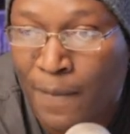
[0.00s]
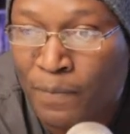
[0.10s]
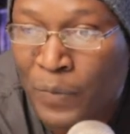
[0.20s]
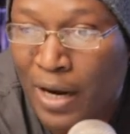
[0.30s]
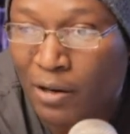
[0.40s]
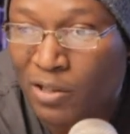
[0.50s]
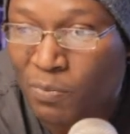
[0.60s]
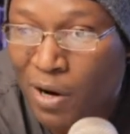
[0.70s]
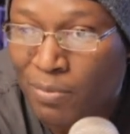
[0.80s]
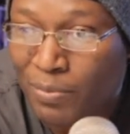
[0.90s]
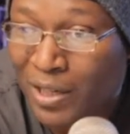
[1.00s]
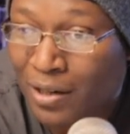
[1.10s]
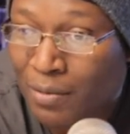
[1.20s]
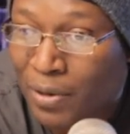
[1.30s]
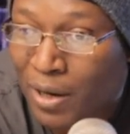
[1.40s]
I know it's probably
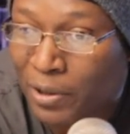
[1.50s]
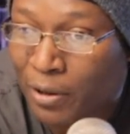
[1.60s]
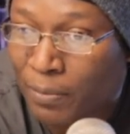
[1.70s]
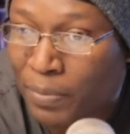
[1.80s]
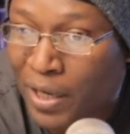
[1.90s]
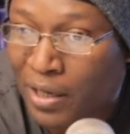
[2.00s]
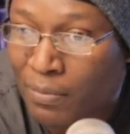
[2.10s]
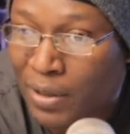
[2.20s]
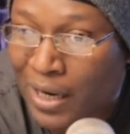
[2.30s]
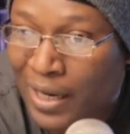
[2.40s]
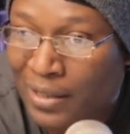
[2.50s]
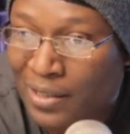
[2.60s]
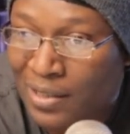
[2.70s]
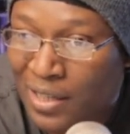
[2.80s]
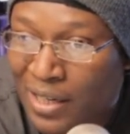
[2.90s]
an unpopular opinion, but I hate
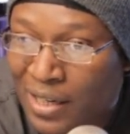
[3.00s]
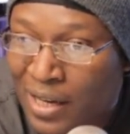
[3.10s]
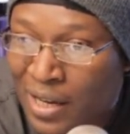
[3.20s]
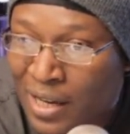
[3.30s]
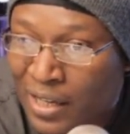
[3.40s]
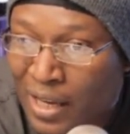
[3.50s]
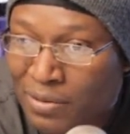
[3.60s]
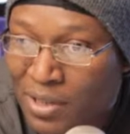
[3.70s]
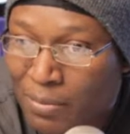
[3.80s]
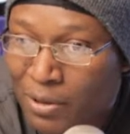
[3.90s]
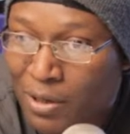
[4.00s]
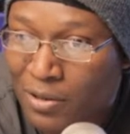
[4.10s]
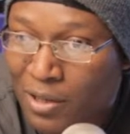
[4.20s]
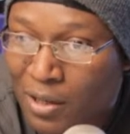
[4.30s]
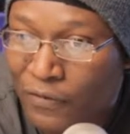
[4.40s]
to see GameStop
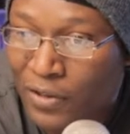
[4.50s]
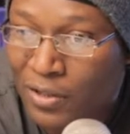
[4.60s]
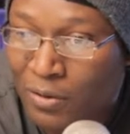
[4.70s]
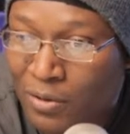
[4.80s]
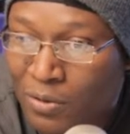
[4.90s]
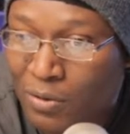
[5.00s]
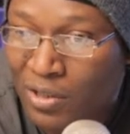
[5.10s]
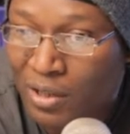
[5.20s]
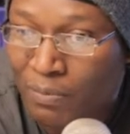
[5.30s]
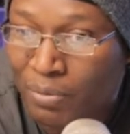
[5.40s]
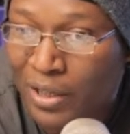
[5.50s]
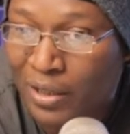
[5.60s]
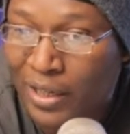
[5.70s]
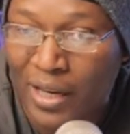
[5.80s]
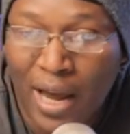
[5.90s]
close all their physical stores
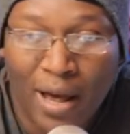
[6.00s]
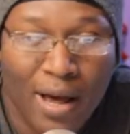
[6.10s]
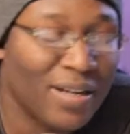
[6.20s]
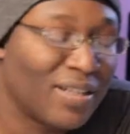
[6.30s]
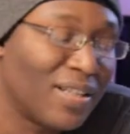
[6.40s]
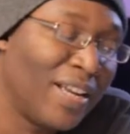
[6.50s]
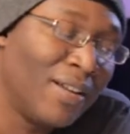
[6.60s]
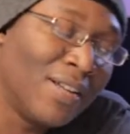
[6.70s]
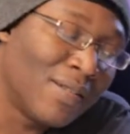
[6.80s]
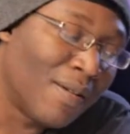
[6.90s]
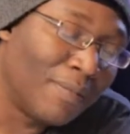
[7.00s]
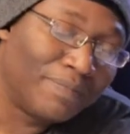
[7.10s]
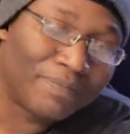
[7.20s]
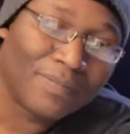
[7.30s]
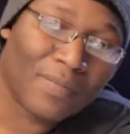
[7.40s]
completely. Yeah, honestly,
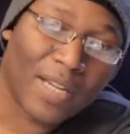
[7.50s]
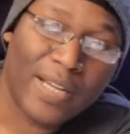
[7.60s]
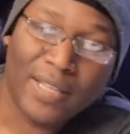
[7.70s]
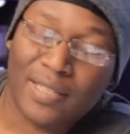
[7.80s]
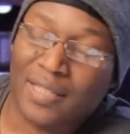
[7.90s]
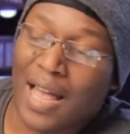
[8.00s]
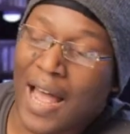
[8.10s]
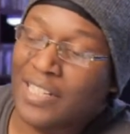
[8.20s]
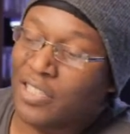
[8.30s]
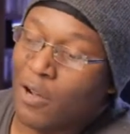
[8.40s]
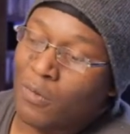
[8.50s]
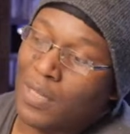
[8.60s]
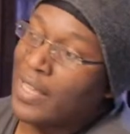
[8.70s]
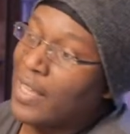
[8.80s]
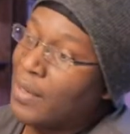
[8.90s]
it's I don't
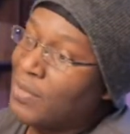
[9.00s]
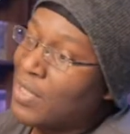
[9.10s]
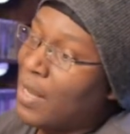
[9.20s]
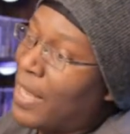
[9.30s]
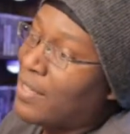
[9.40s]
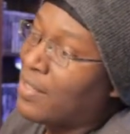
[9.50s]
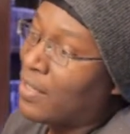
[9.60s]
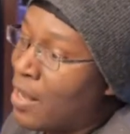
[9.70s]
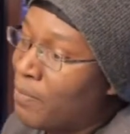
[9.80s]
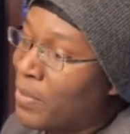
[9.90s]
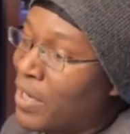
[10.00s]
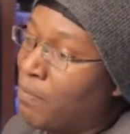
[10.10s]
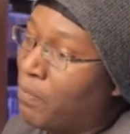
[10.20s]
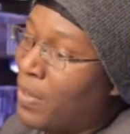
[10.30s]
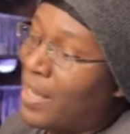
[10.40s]
like GameStop as a company,
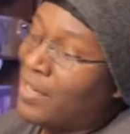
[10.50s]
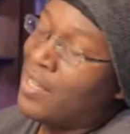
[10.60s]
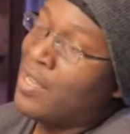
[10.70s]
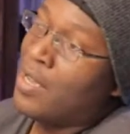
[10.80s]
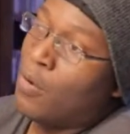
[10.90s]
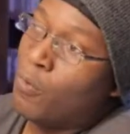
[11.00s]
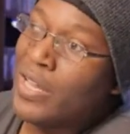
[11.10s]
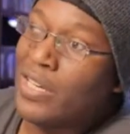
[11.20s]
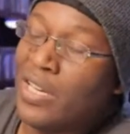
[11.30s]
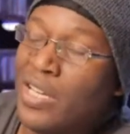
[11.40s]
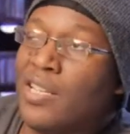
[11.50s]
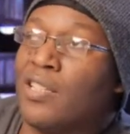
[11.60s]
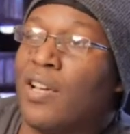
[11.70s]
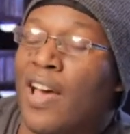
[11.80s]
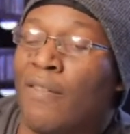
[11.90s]
but we need
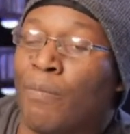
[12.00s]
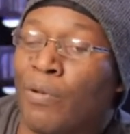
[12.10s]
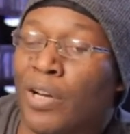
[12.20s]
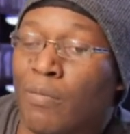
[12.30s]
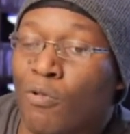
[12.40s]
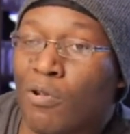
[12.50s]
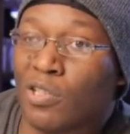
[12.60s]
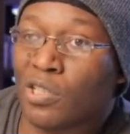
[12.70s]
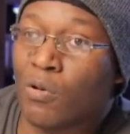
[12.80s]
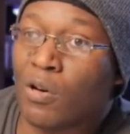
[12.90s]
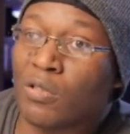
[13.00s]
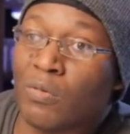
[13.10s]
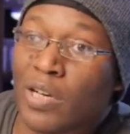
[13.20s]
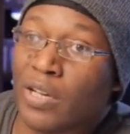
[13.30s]
to have brick and mortar stores when it